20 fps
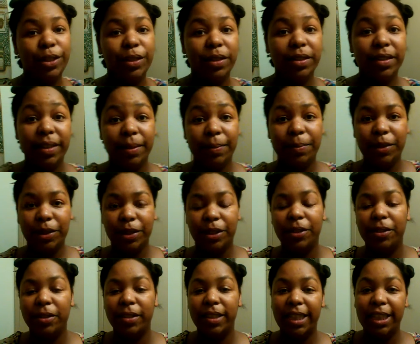you clip your
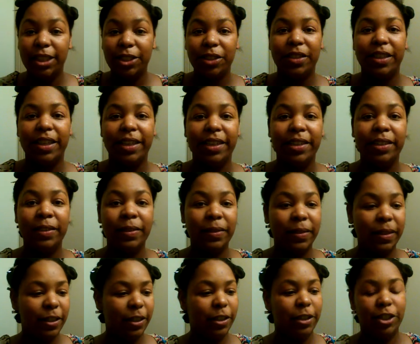own natural hair
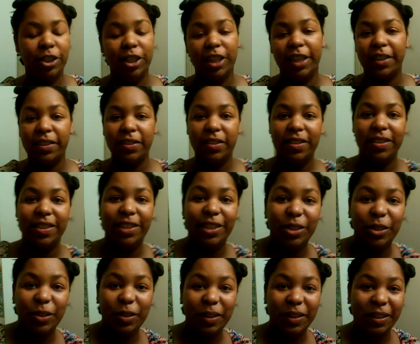or your child's
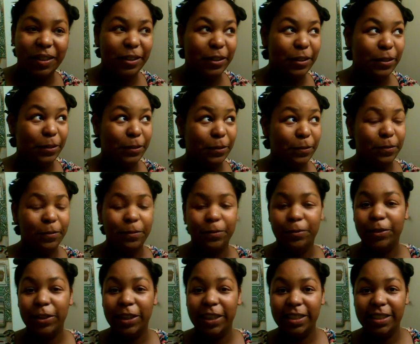natural hair, your
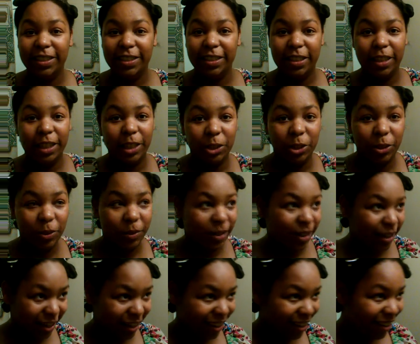friend's natural
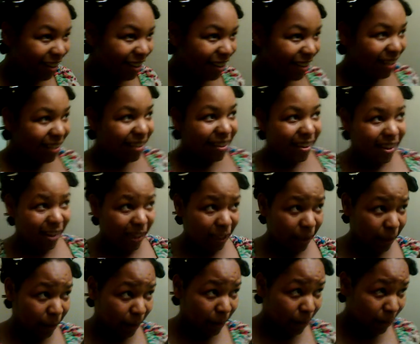hair,
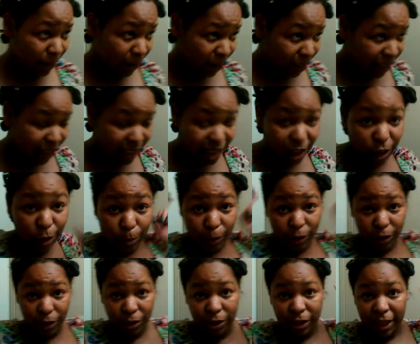I just
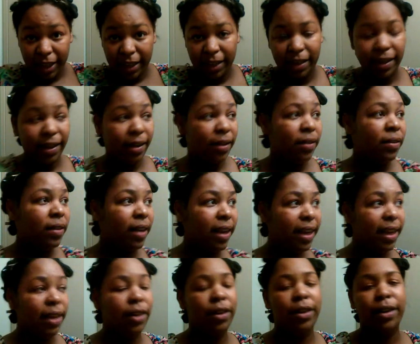blow dried it out. I
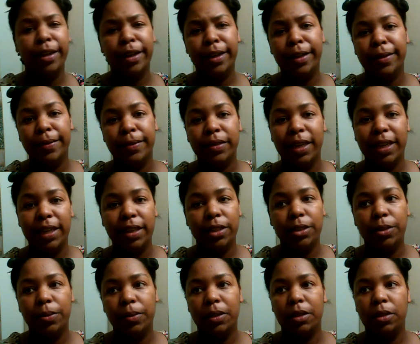had already, like,
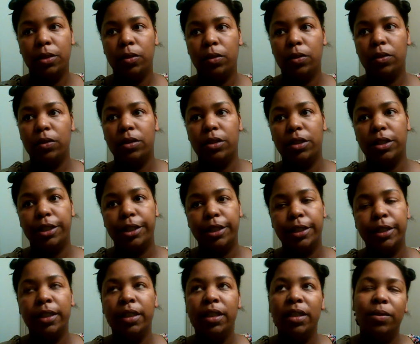this was an older,
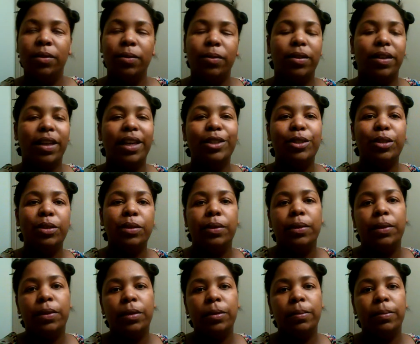well, not too
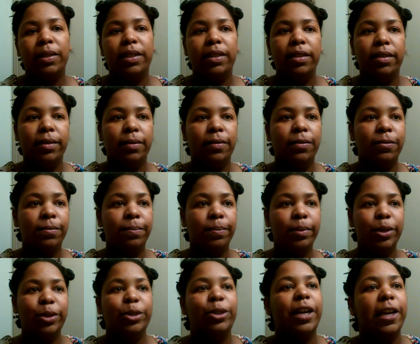old, but a
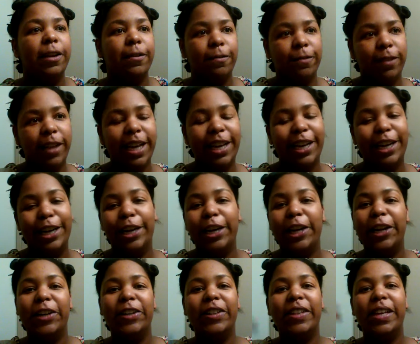blow dry and flat
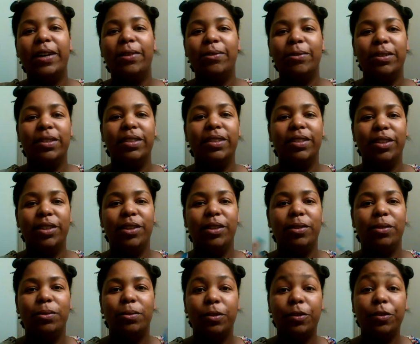iron that was,
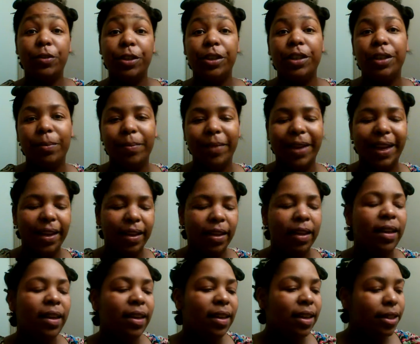reverting back.
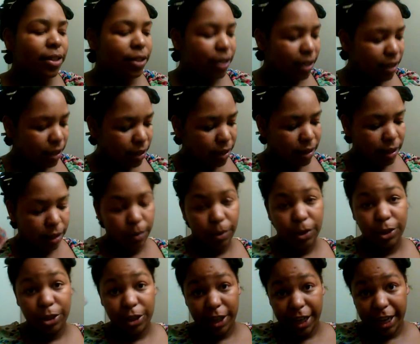So I just took a
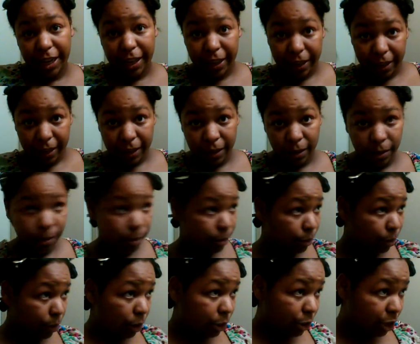blow dryer,
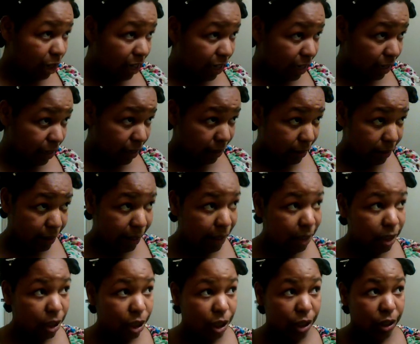blow dried it in
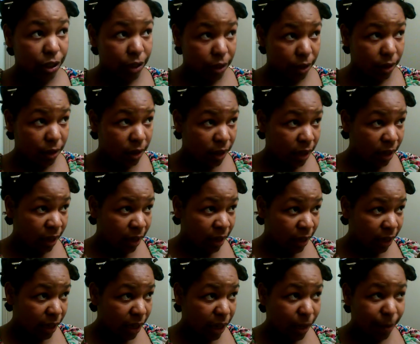sections.
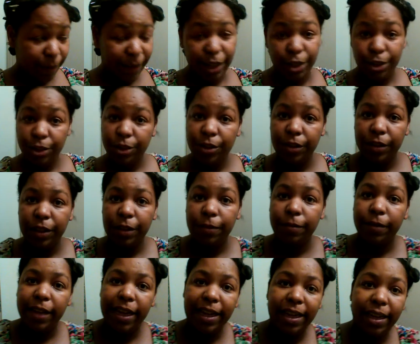I usually
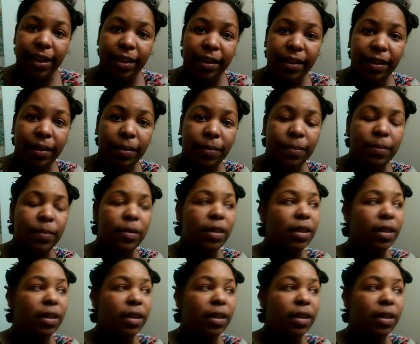flat iron it